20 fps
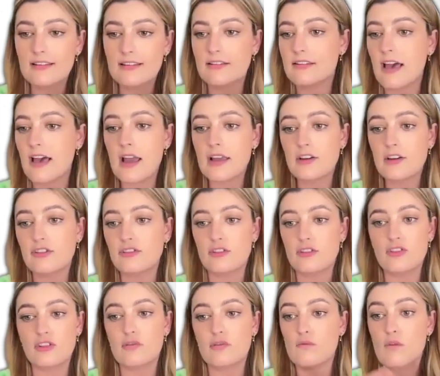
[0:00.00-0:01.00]
because I used to
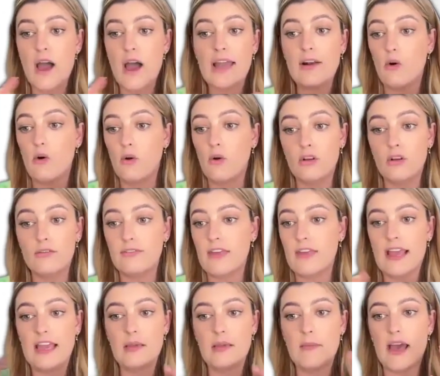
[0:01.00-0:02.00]
just write all of the
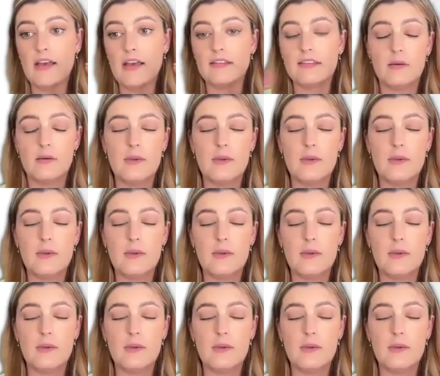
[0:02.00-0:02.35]
emails